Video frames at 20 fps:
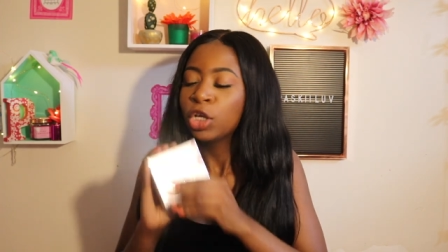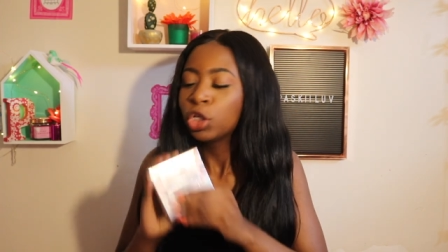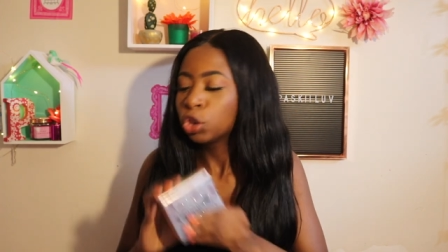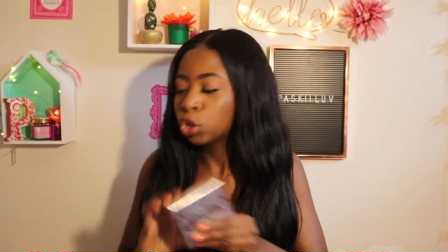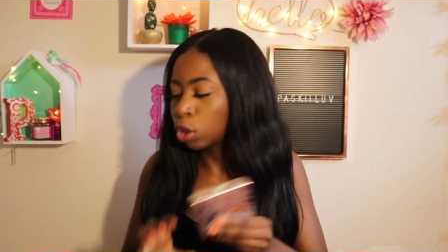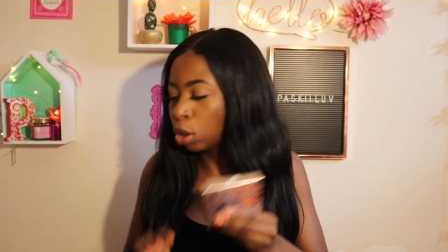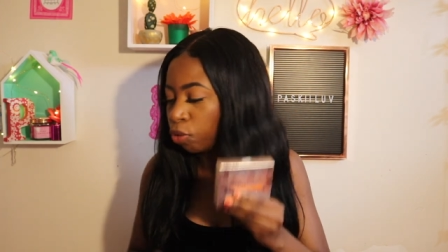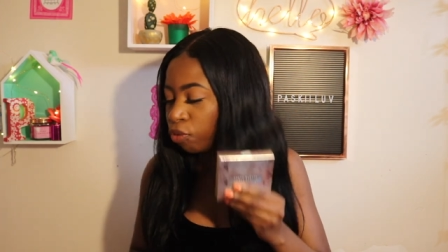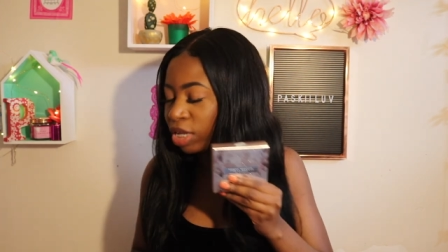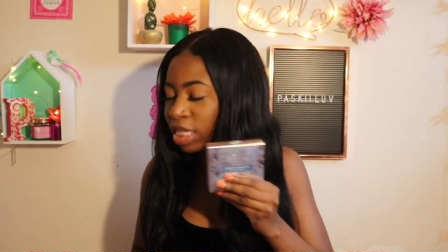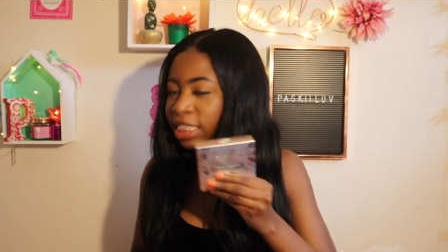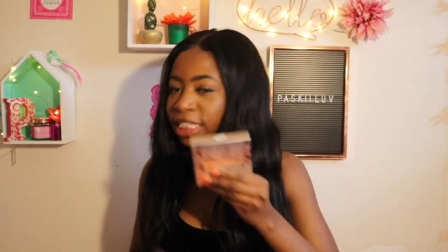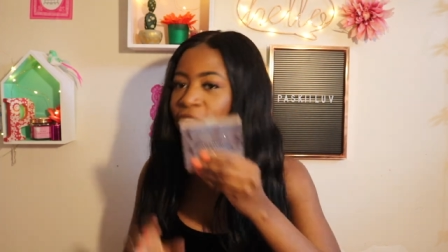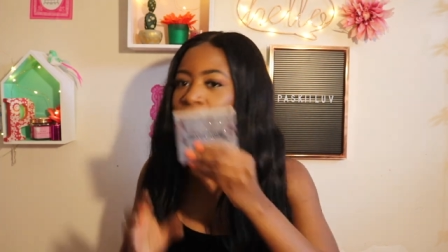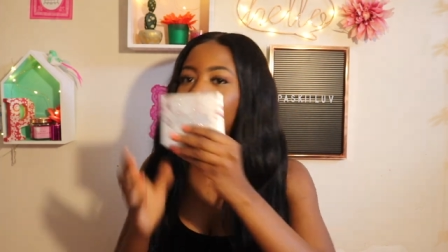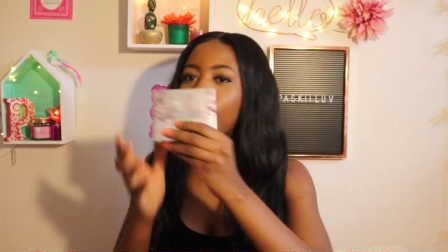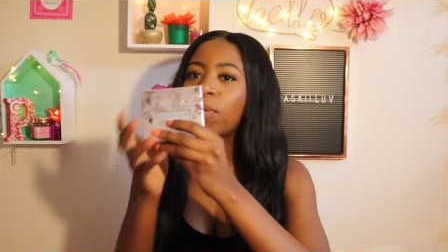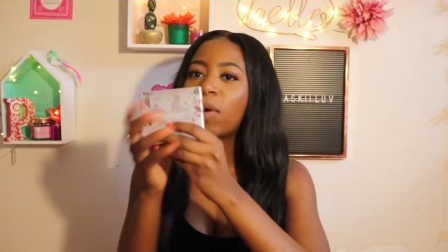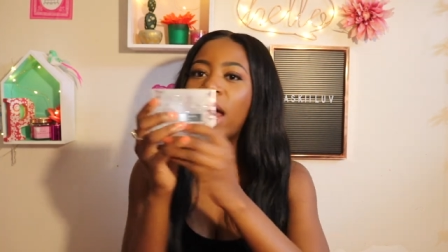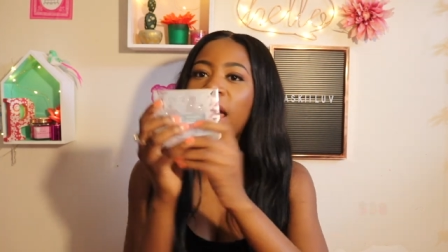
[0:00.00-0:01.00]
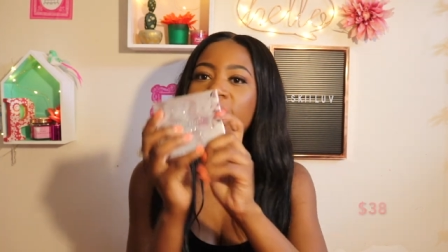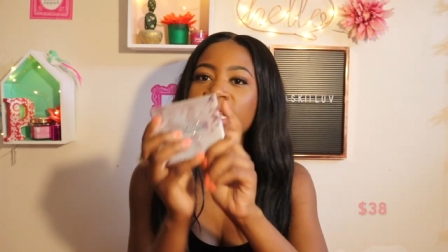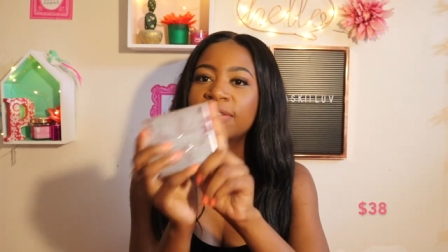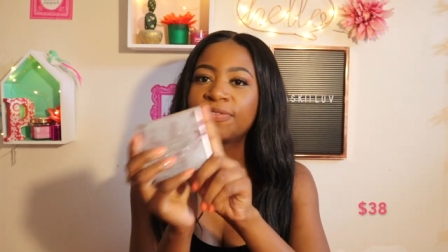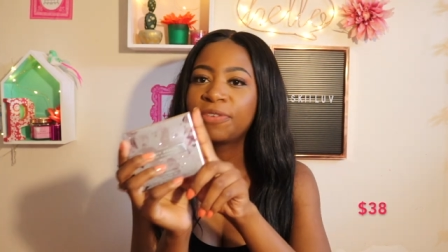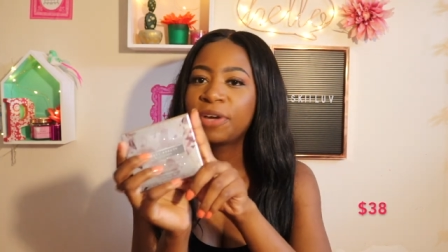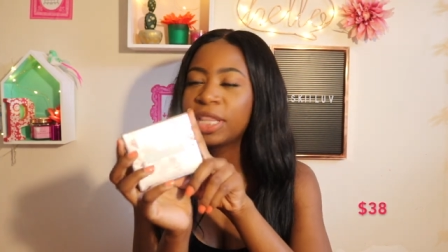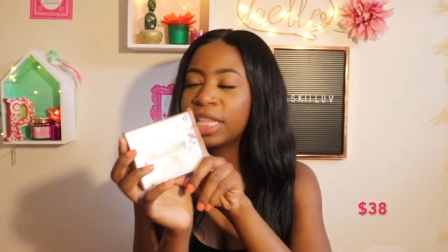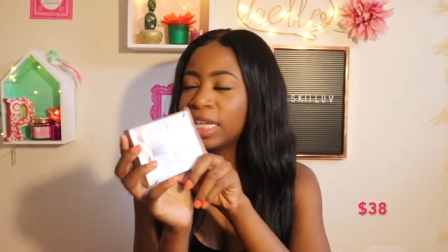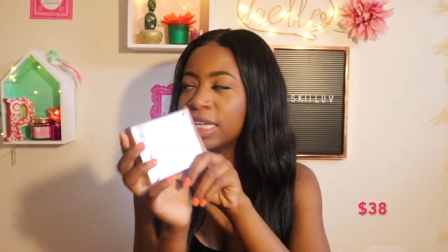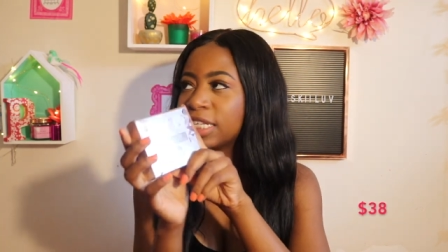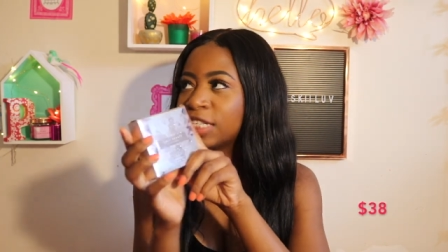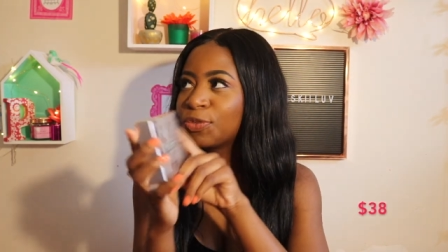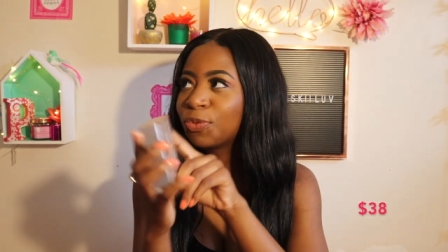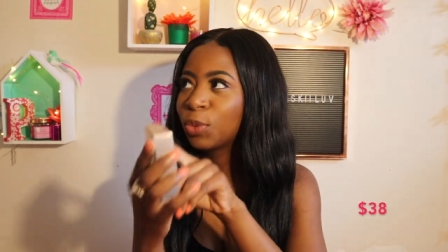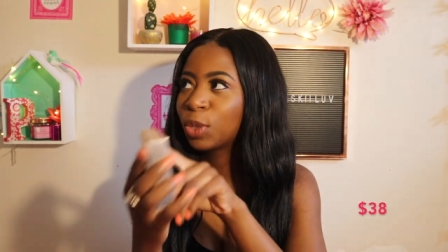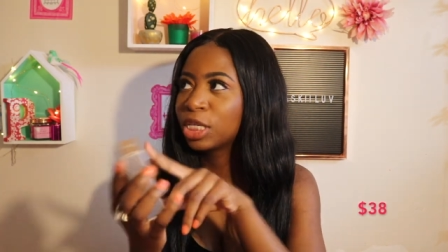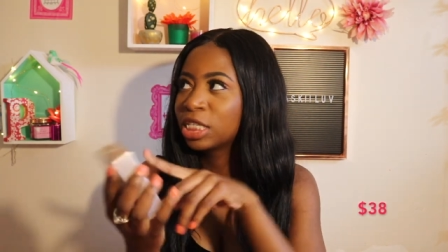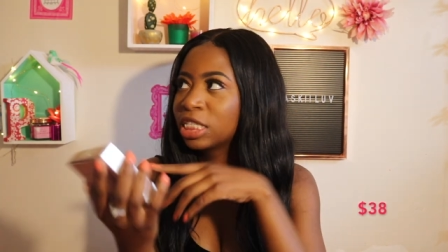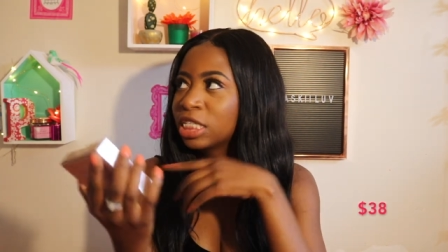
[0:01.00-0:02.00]
so retail price for this
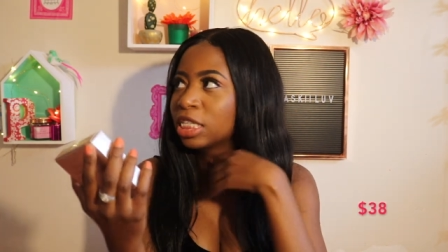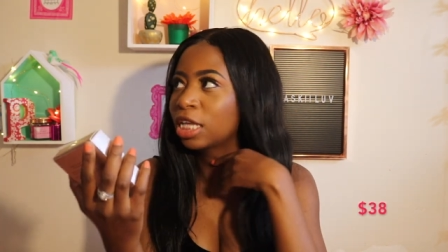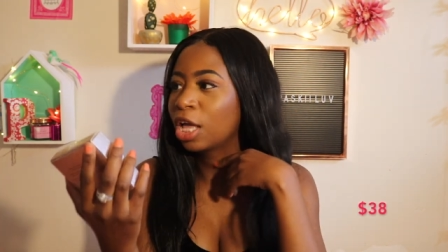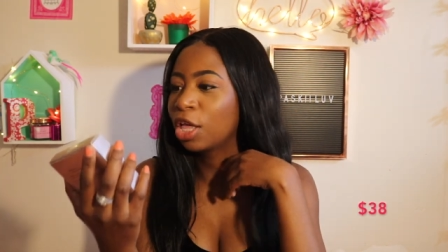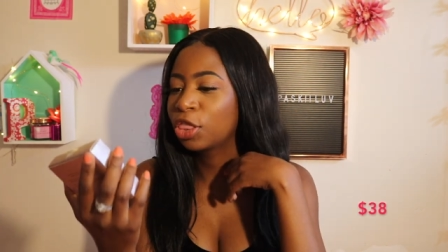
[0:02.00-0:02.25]
was